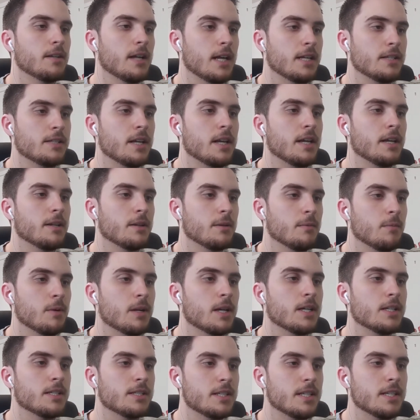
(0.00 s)
I'd say
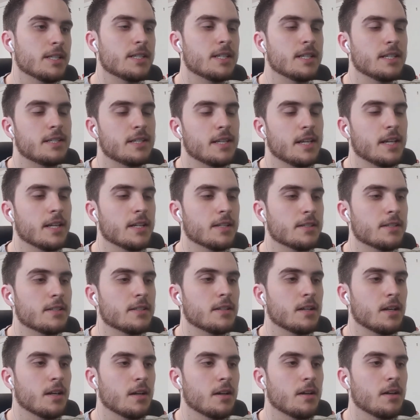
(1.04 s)
consistency is,